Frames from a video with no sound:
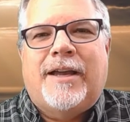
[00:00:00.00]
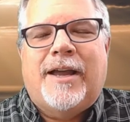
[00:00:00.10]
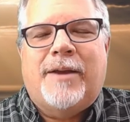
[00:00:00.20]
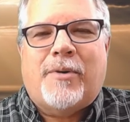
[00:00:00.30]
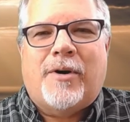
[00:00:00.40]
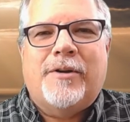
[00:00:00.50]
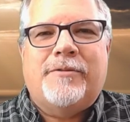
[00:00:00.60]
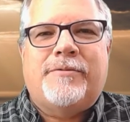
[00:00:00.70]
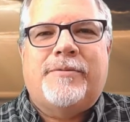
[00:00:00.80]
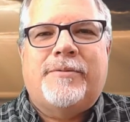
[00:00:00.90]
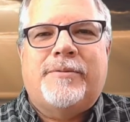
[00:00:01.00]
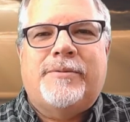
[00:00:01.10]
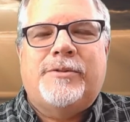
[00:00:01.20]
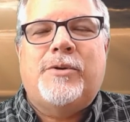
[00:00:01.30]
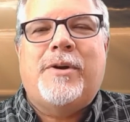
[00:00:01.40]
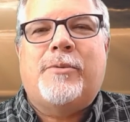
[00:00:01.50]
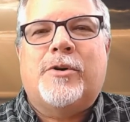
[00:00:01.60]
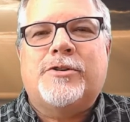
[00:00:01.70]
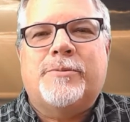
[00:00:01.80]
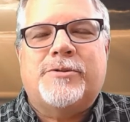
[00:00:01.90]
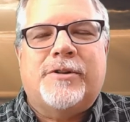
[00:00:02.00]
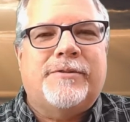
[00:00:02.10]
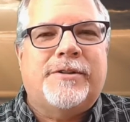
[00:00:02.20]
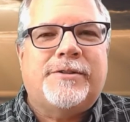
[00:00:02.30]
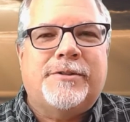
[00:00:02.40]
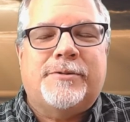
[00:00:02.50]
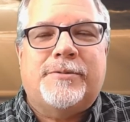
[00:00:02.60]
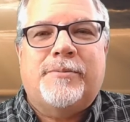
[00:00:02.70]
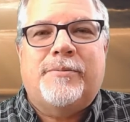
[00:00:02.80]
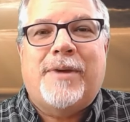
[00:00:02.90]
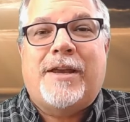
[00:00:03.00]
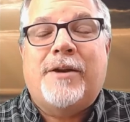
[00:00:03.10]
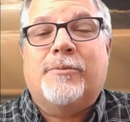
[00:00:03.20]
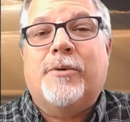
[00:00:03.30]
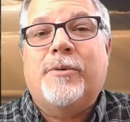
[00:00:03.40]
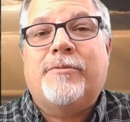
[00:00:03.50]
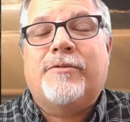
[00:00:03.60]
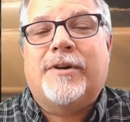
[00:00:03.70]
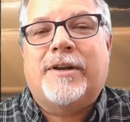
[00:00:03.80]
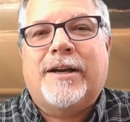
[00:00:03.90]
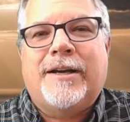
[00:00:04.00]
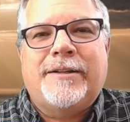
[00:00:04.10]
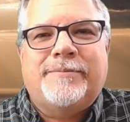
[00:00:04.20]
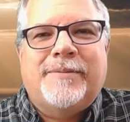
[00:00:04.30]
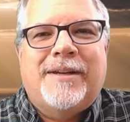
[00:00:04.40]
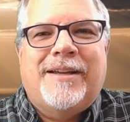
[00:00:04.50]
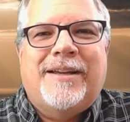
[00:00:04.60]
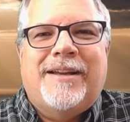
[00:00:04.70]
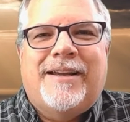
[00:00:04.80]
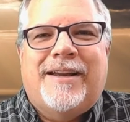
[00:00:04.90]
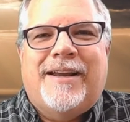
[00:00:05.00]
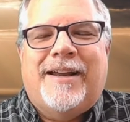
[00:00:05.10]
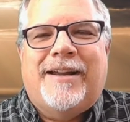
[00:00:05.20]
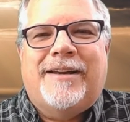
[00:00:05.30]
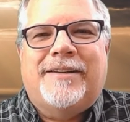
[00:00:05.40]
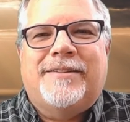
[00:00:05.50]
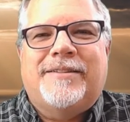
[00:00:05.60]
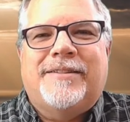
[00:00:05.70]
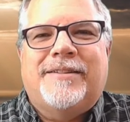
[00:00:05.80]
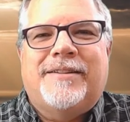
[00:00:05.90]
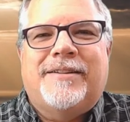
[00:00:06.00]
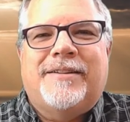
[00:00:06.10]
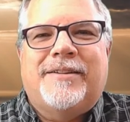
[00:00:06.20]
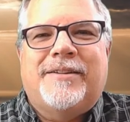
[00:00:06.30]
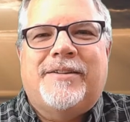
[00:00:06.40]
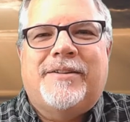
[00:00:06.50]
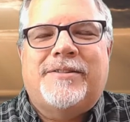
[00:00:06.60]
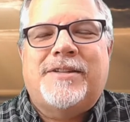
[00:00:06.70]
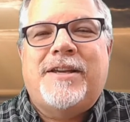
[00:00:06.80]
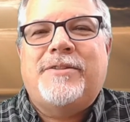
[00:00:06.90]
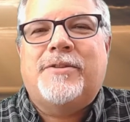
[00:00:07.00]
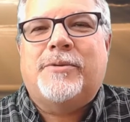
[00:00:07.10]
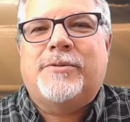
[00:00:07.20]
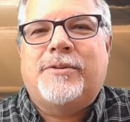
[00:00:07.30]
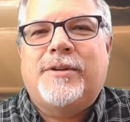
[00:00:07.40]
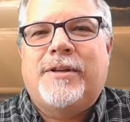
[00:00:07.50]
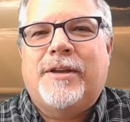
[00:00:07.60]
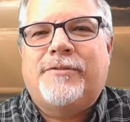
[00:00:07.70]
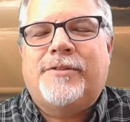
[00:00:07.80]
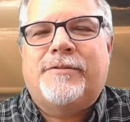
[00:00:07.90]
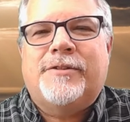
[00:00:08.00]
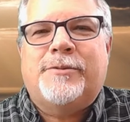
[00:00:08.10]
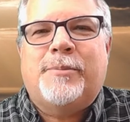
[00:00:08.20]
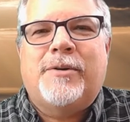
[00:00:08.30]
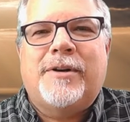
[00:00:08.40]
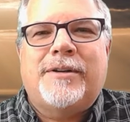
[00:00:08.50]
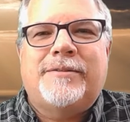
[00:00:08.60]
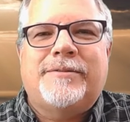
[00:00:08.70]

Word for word: And part of doing worship service is making room for God and seeing those gifts of the Spirit